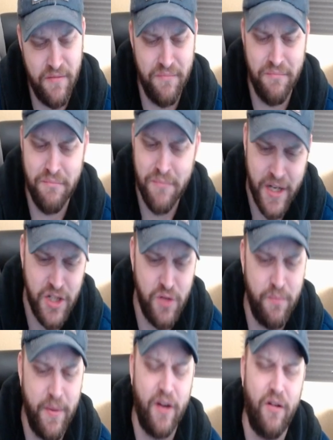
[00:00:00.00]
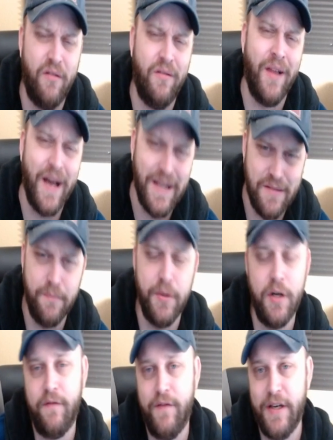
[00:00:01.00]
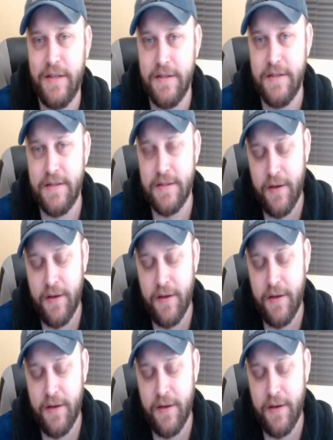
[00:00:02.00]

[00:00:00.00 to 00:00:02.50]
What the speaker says: Much better. Lots of bug fixes.